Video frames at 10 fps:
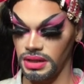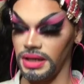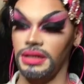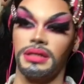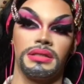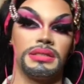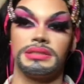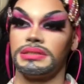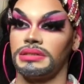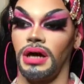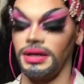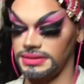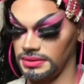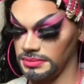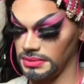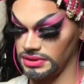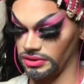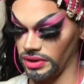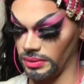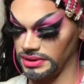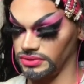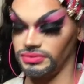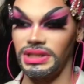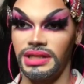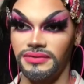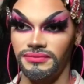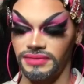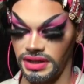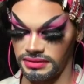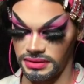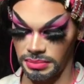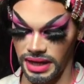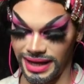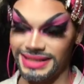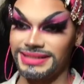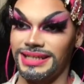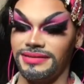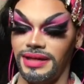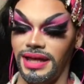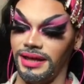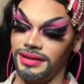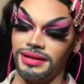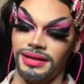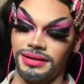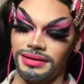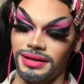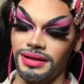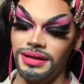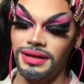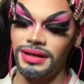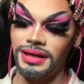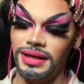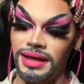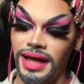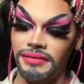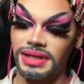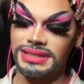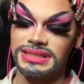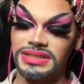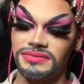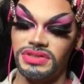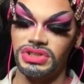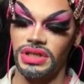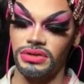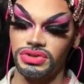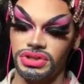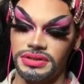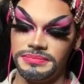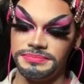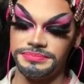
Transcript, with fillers: like, this is awesome. It's a great way to relive at the past and uh, have like a sense of nostalgia.